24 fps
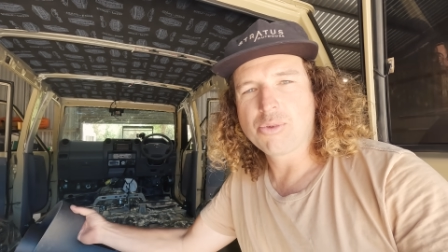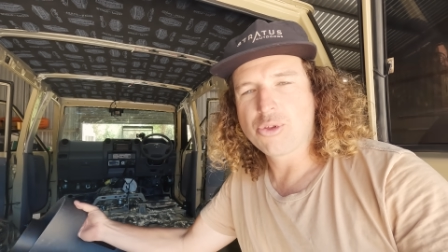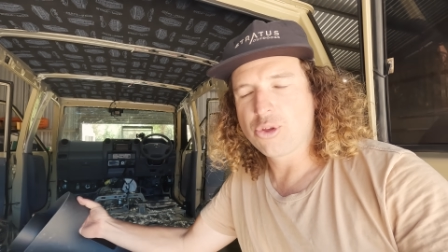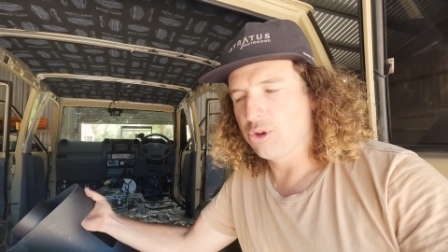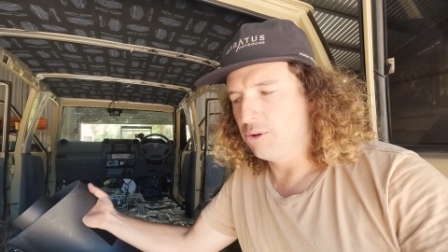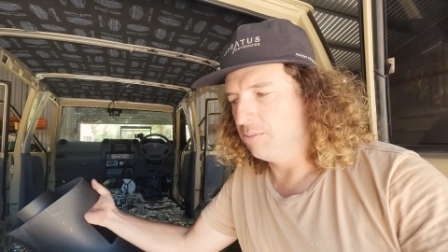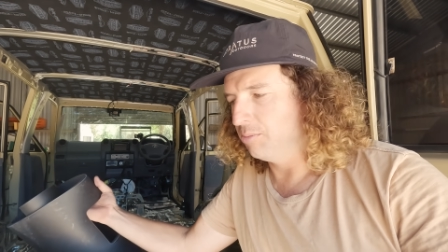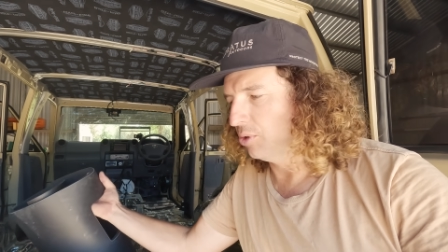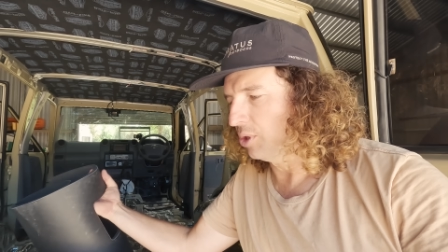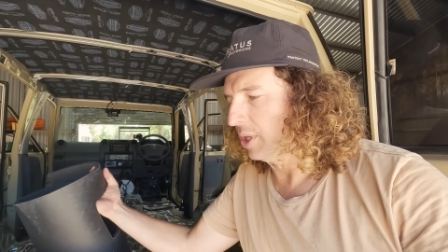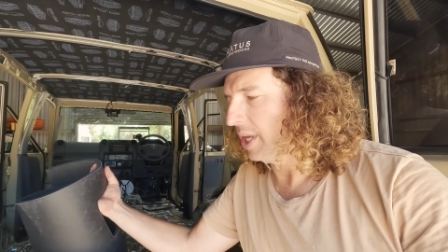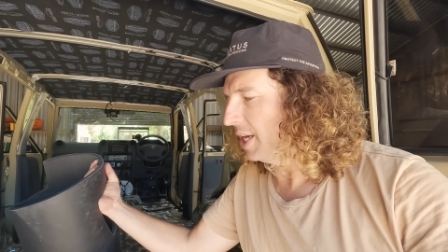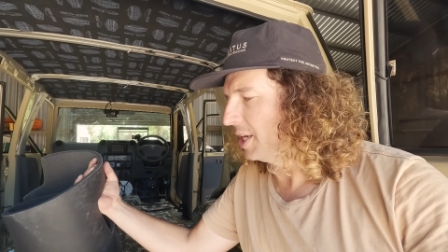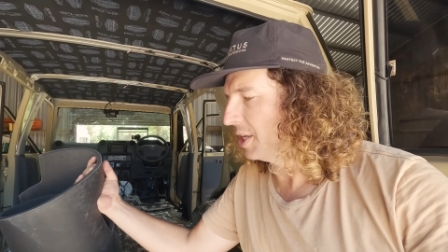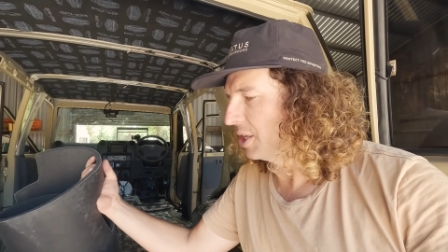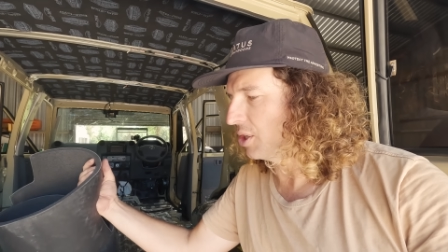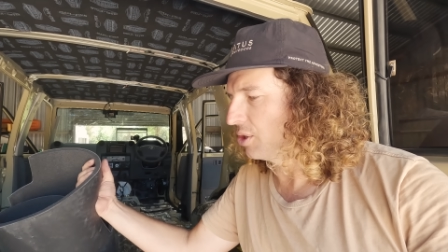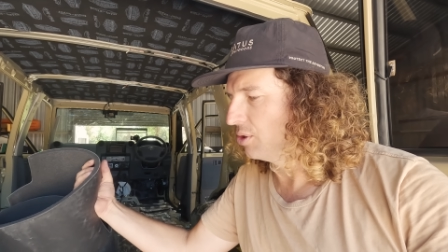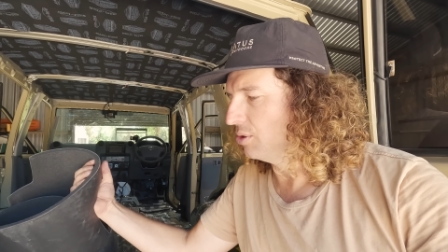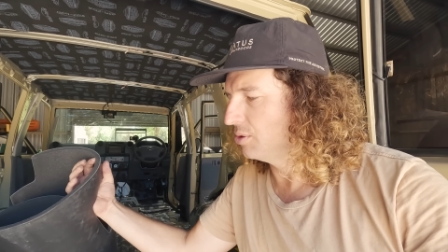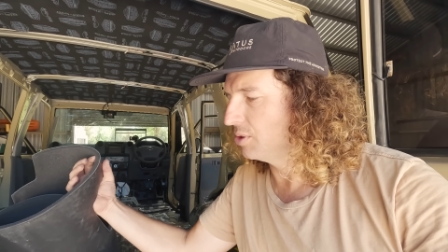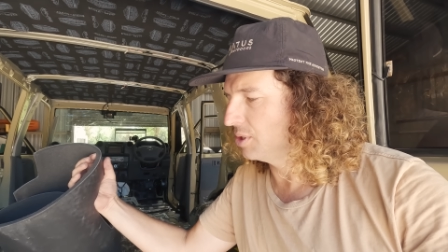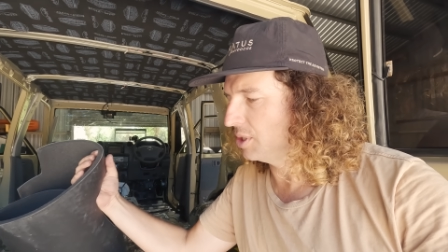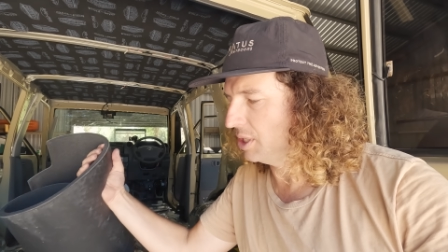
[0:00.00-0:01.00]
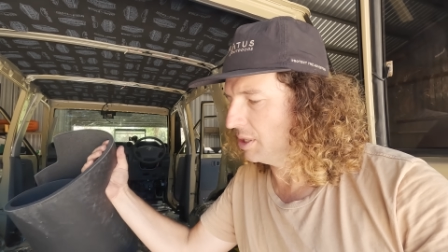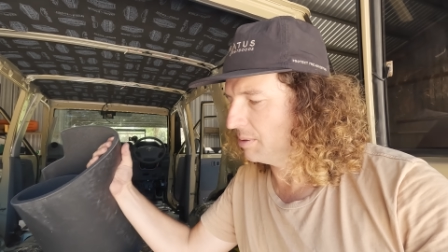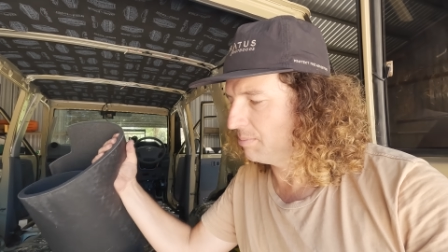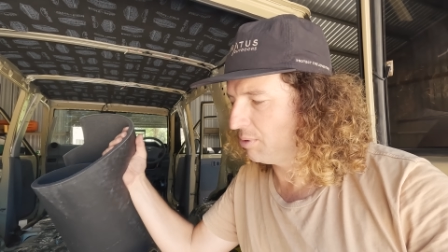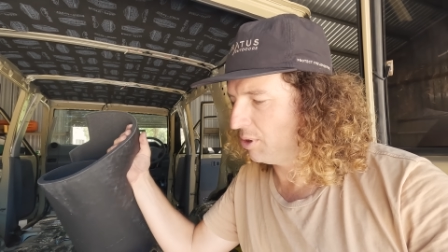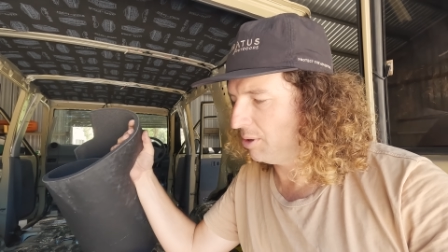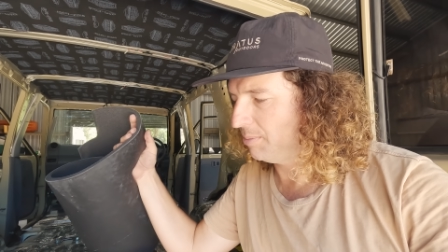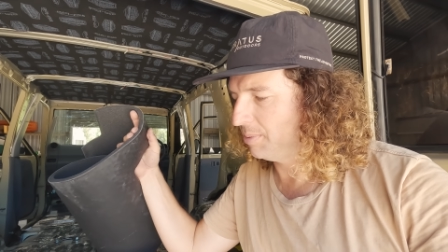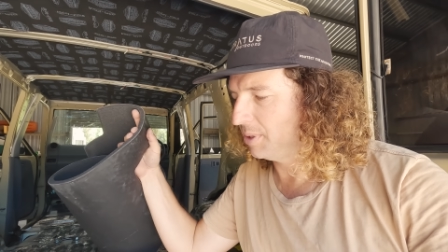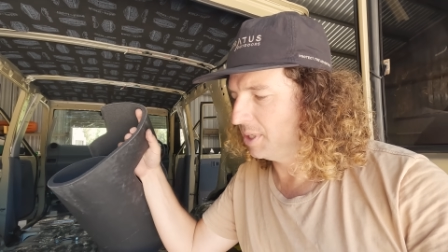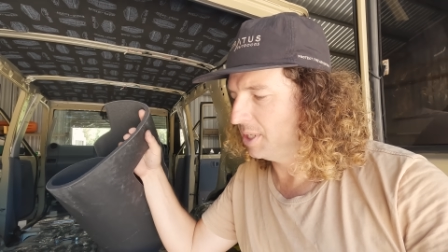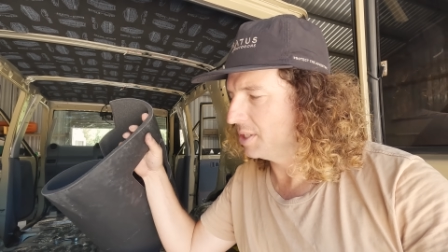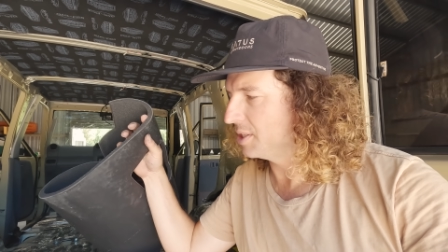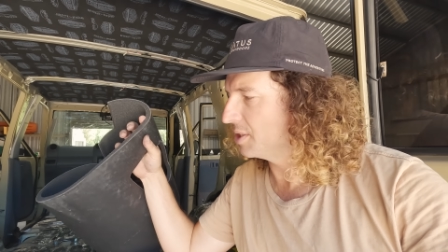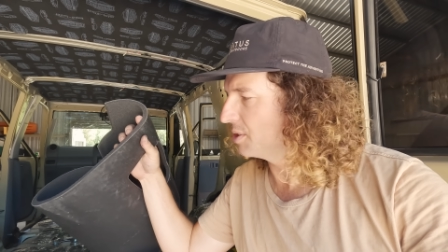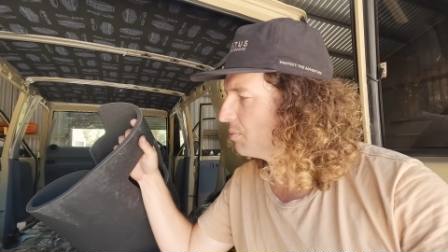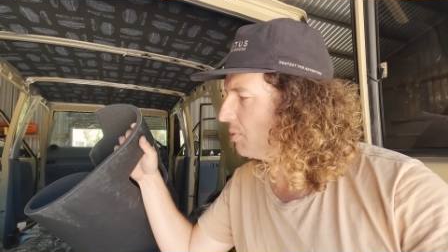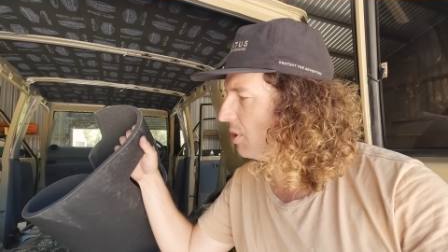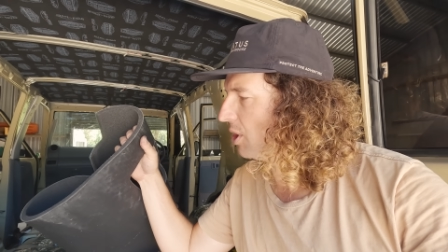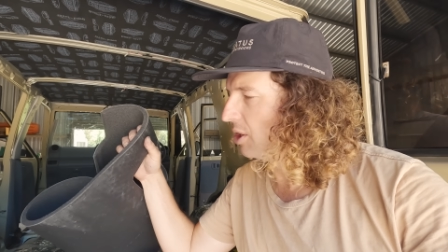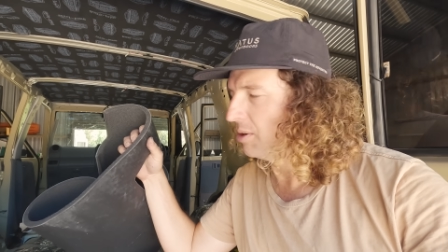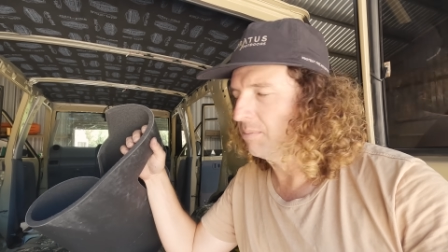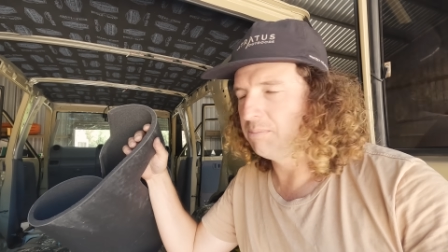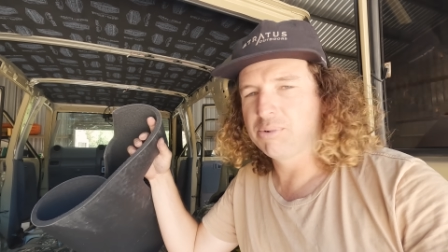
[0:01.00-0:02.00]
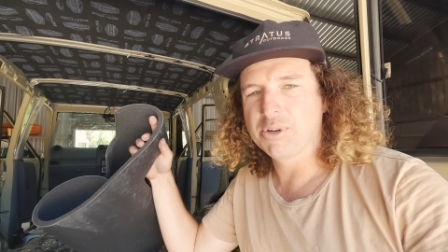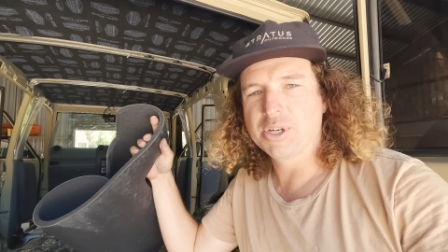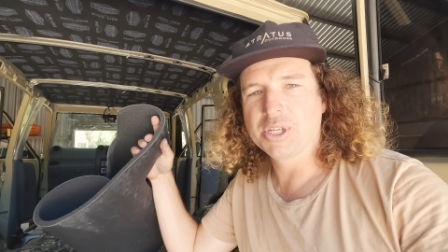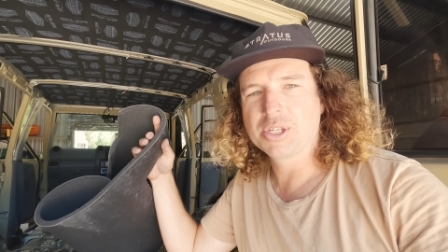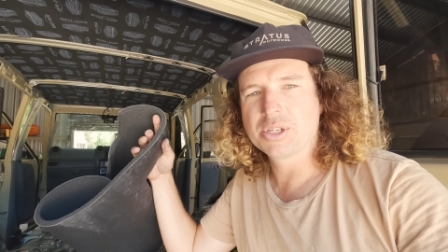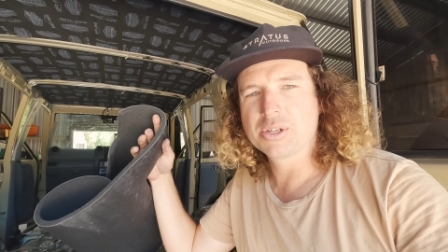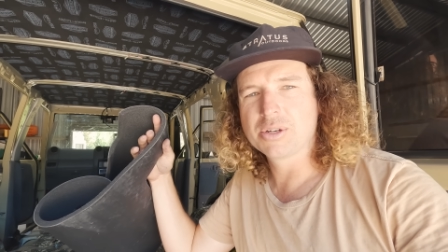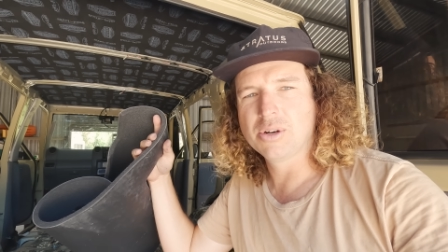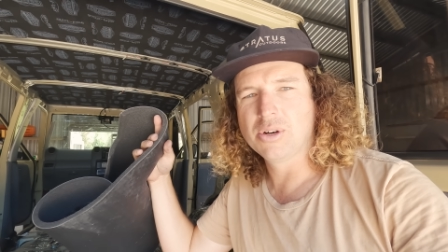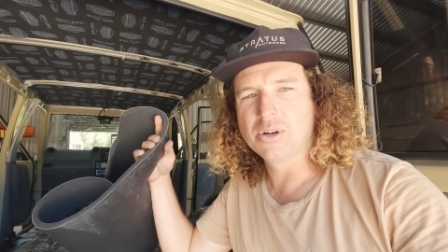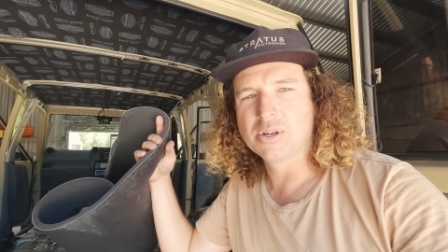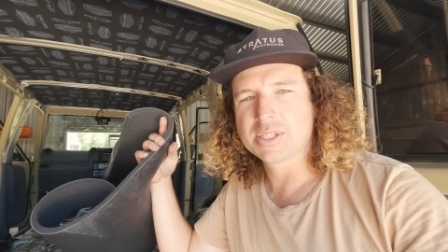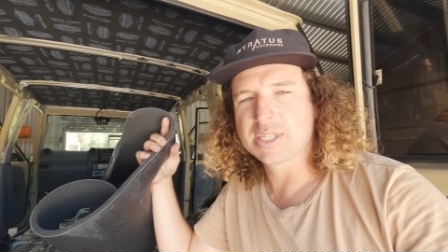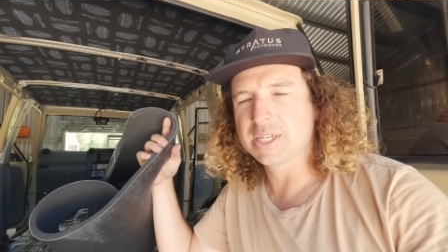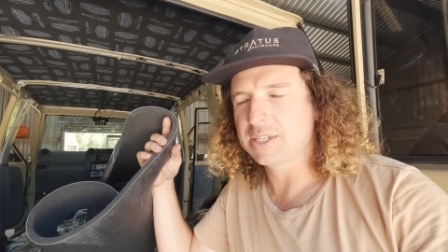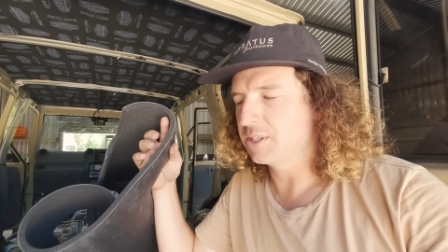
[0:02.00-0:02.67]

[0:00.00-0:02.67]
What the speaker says: thermal and acoustic properties as well, I'm pretty sure.